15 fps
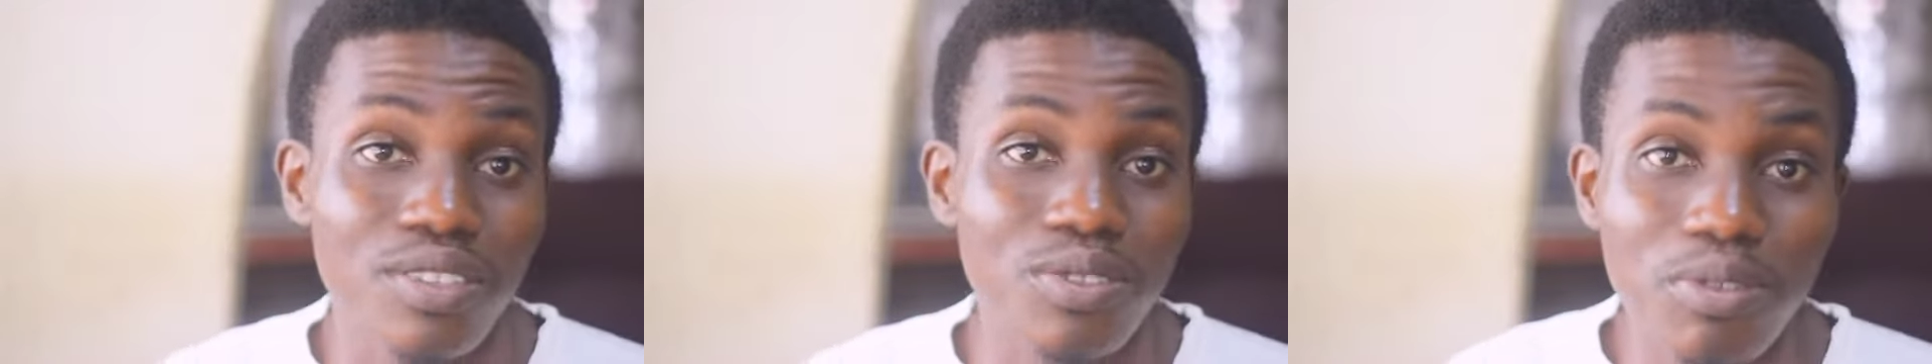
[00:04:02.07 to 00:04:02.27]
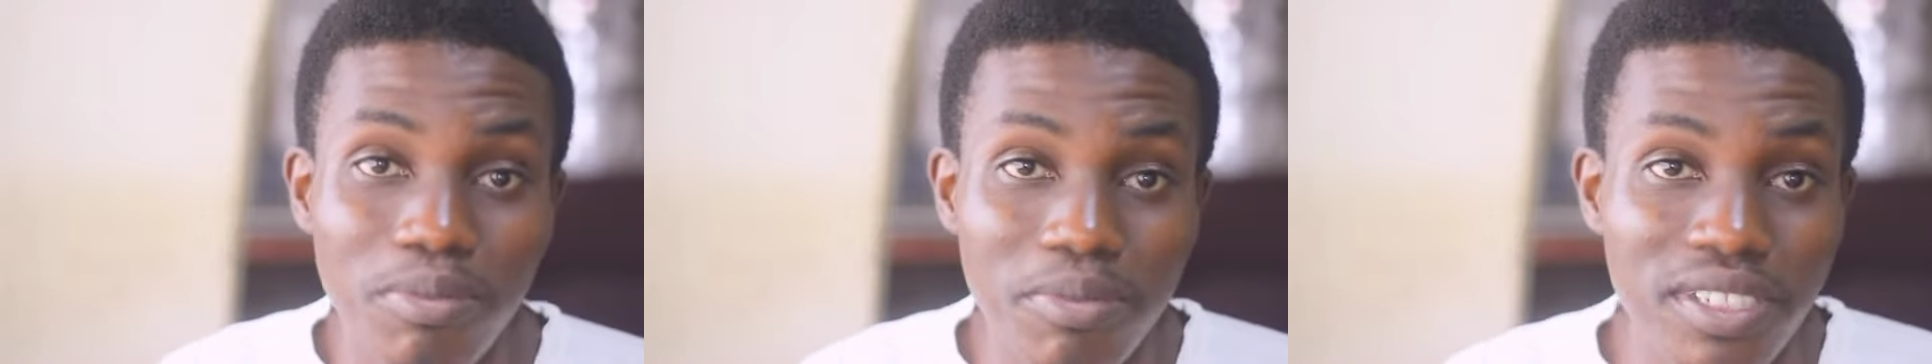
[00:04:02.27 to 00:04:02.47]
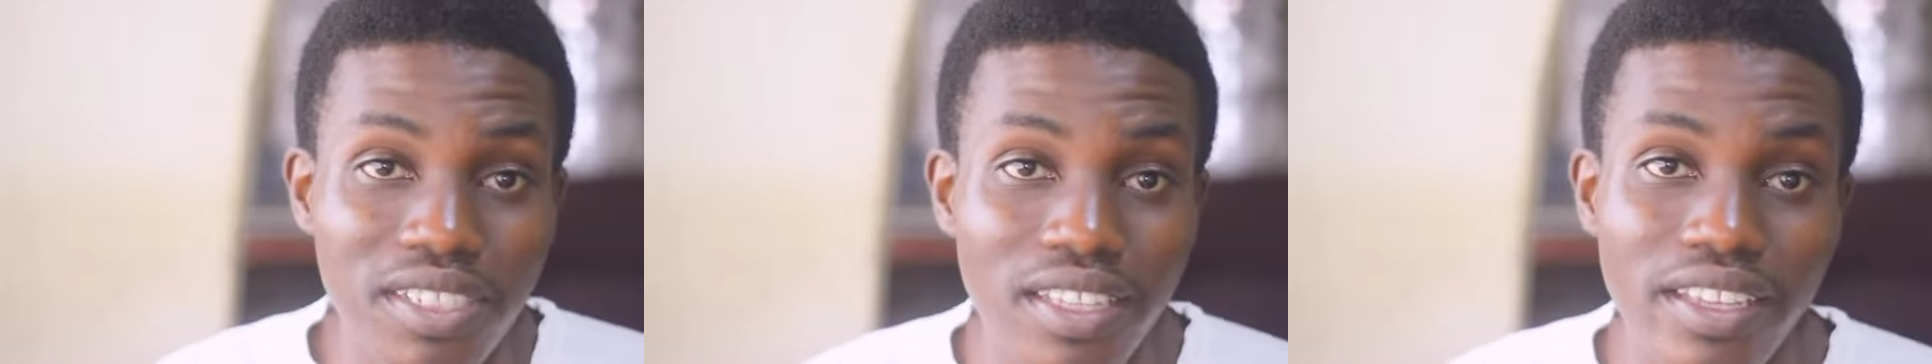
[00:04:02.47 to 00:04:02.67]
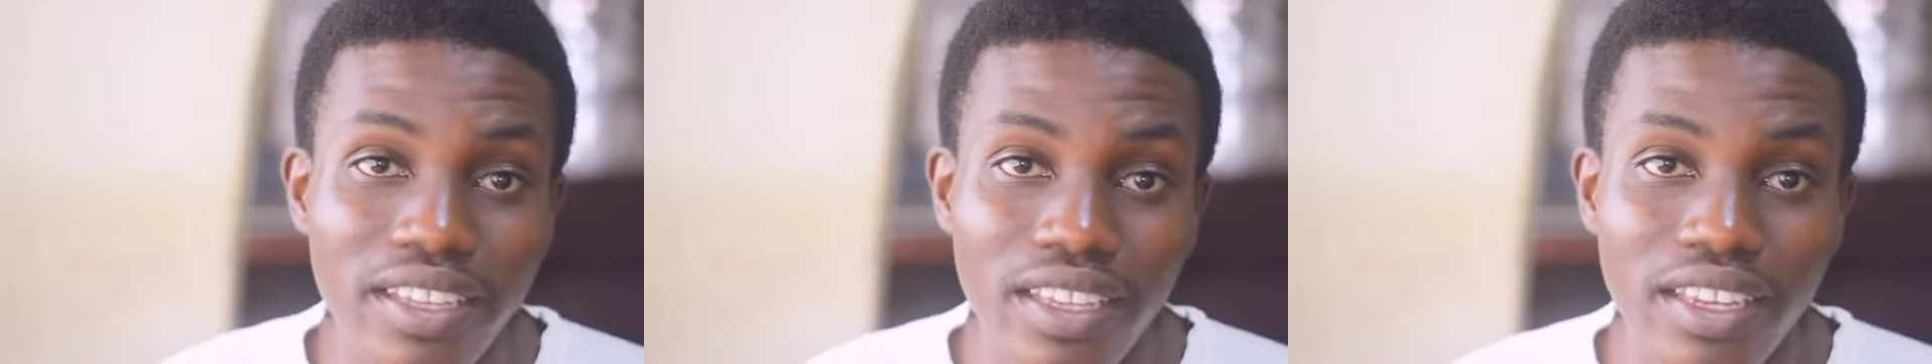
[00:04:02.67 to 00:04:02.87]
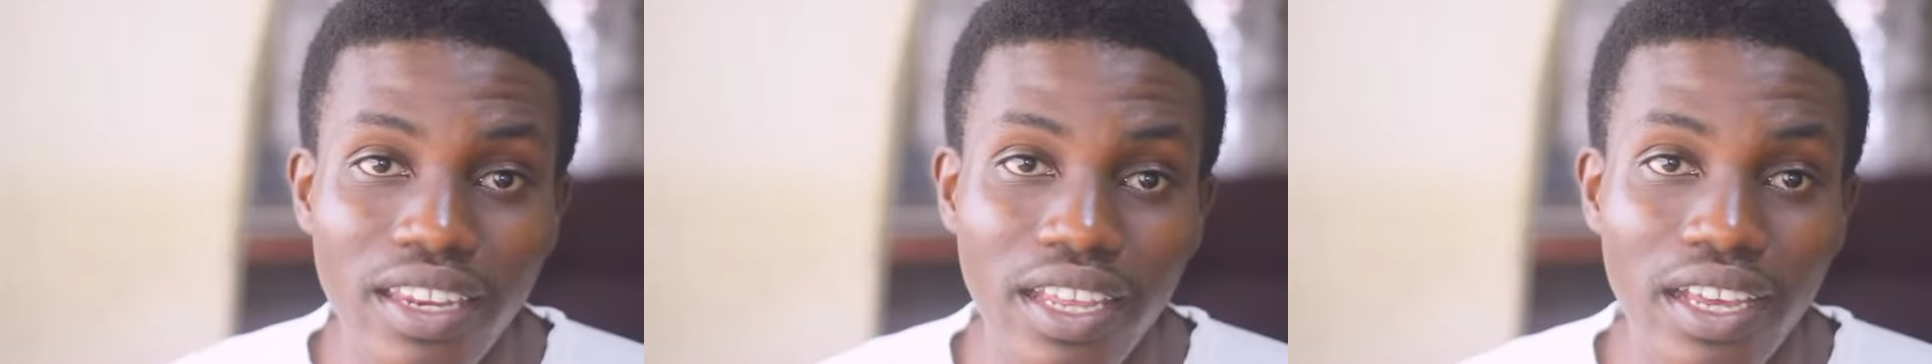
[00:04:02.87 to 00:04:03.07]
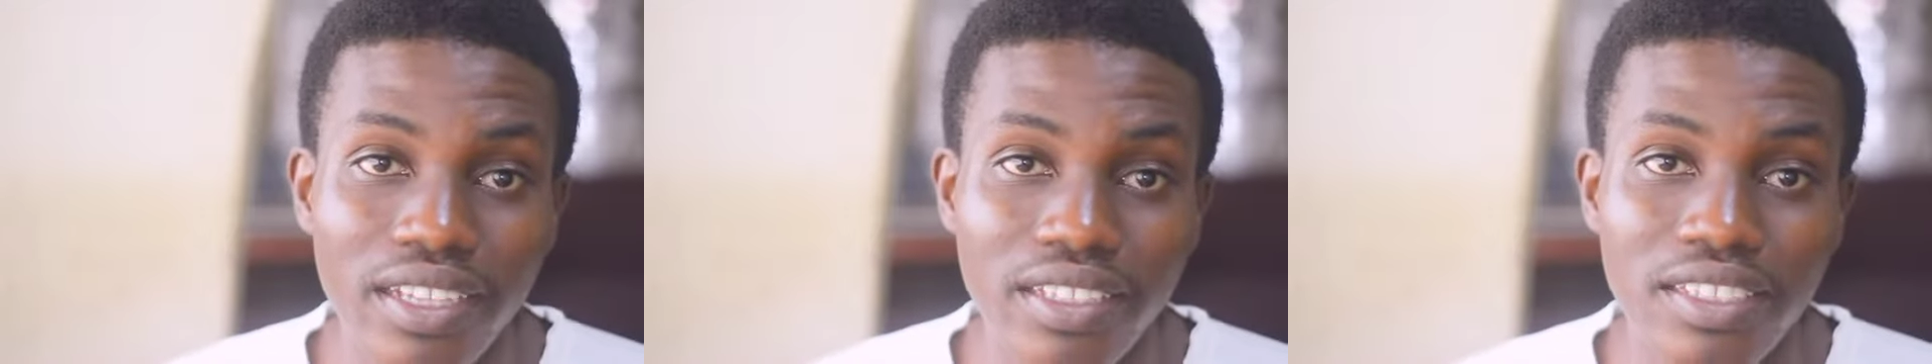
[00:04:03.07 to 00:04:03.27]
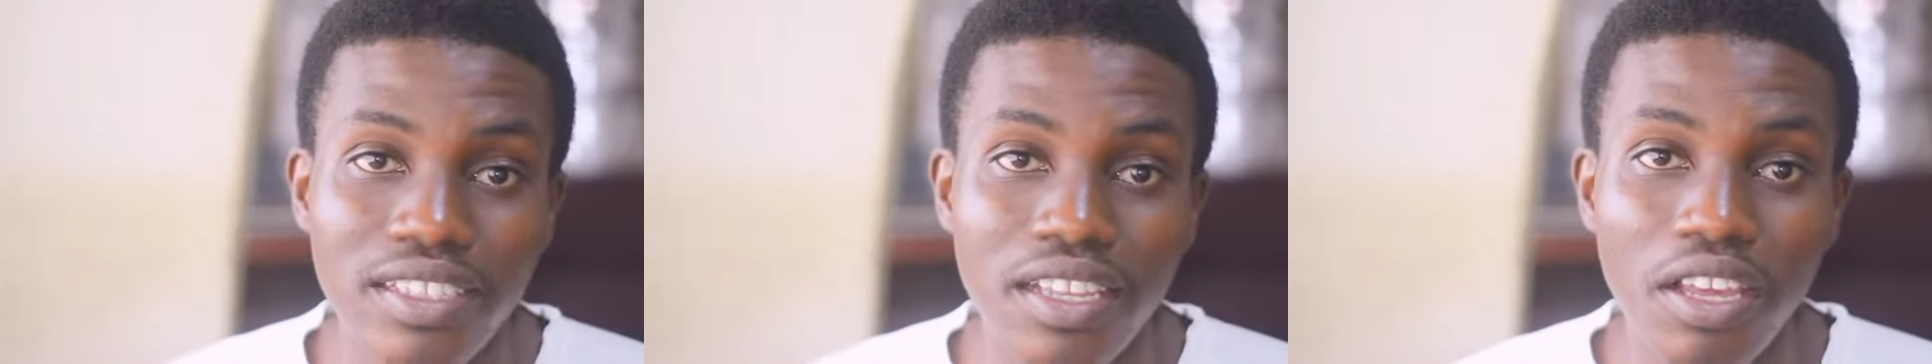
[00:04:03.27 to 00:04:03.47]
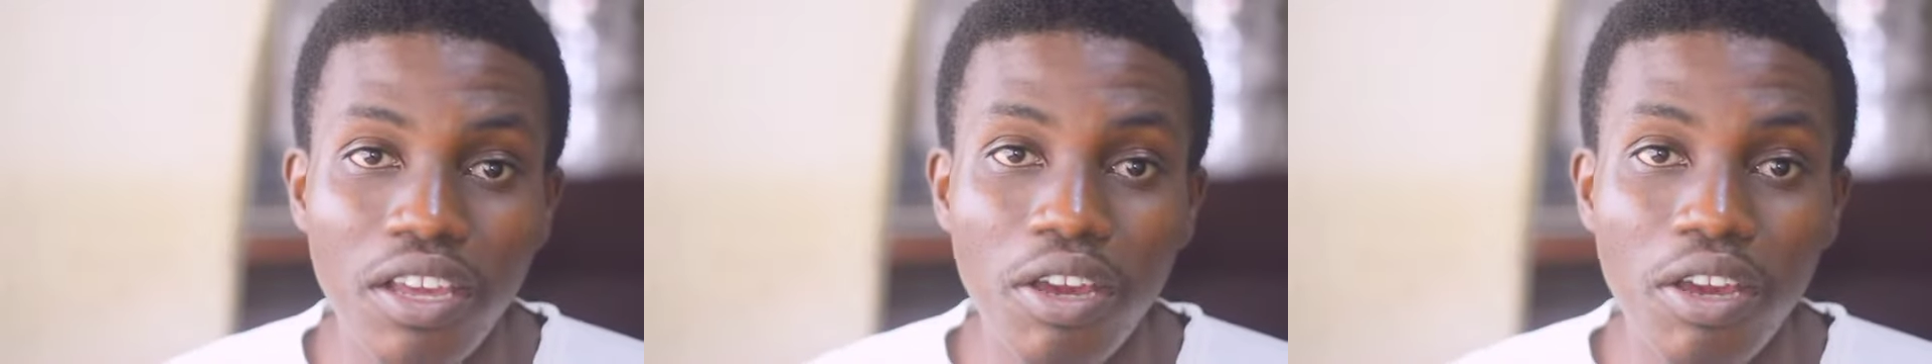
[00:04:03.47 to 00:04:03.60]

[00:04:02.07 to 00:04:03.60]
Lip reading: is no mistake in that.